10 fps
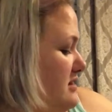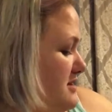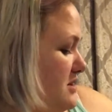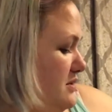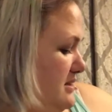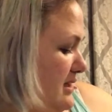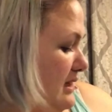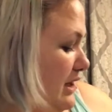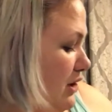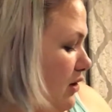So it's a
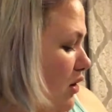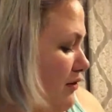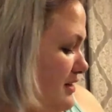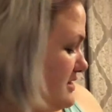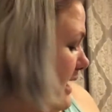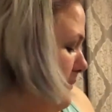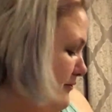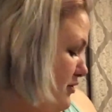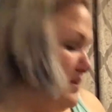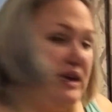little over the top
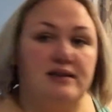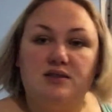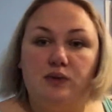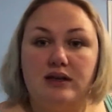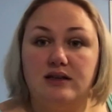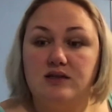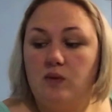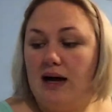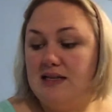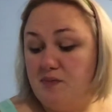for me sweetness
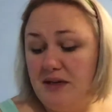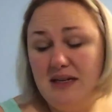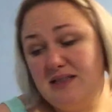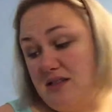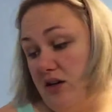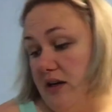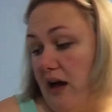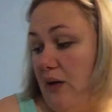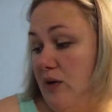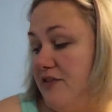wise, but it is good.
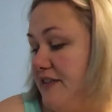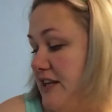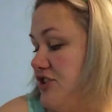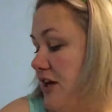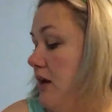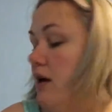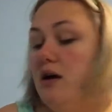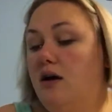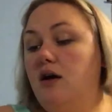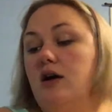I will finish it.
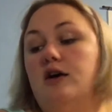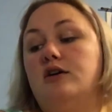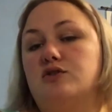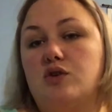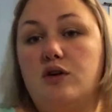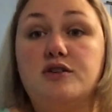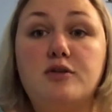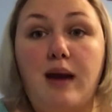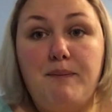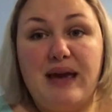So those are
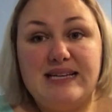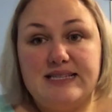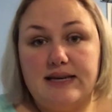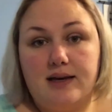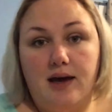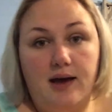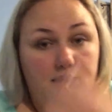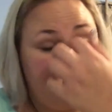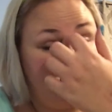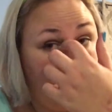my basic
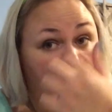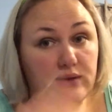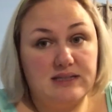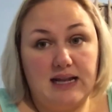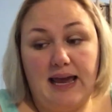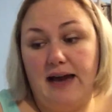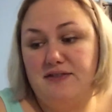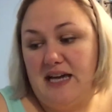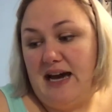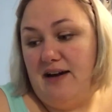staples that I have
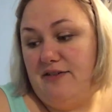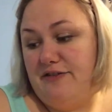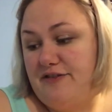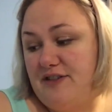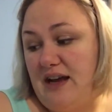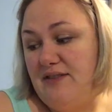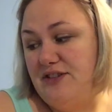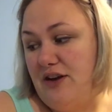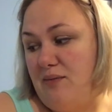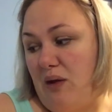to have kind of
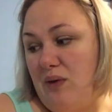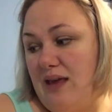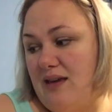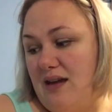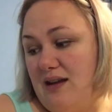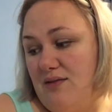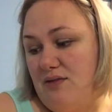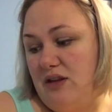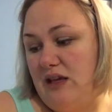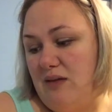during my week, and it
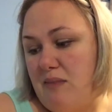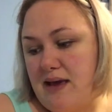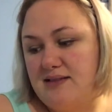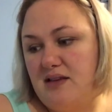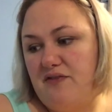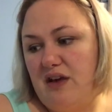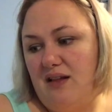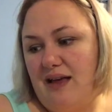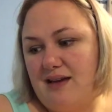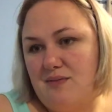really makes it feel
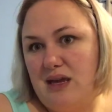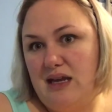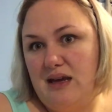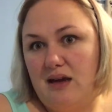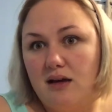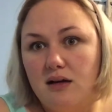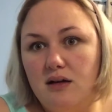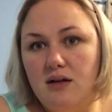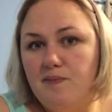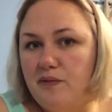like I'm eating
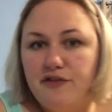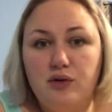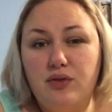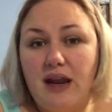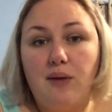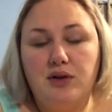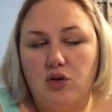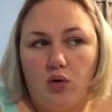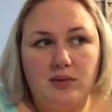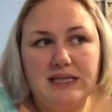food that I would
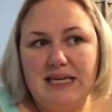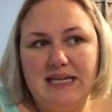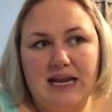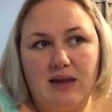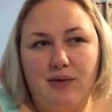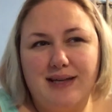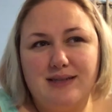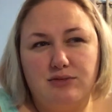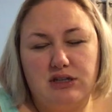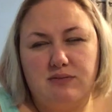normally eat
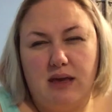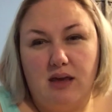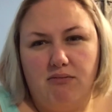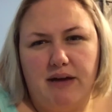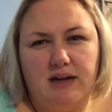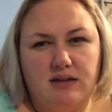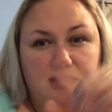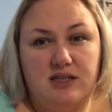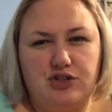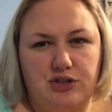anyways. I'm just making better
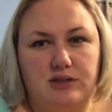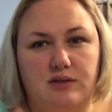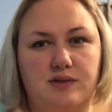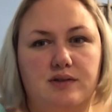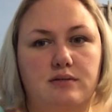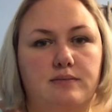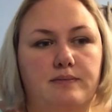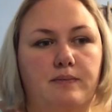decisions